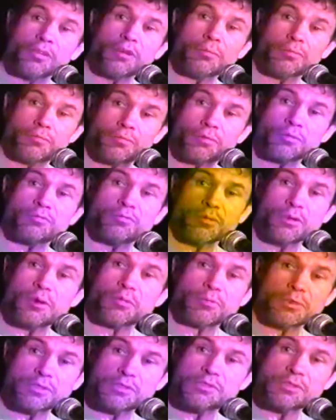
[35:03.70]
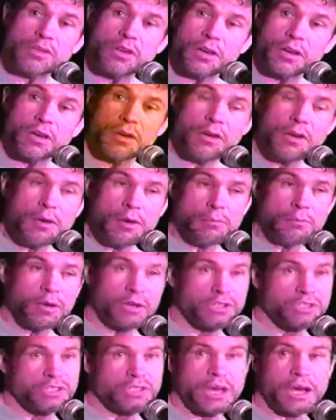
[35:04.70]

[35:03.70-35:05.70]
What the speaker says: the performance, yeah, but it's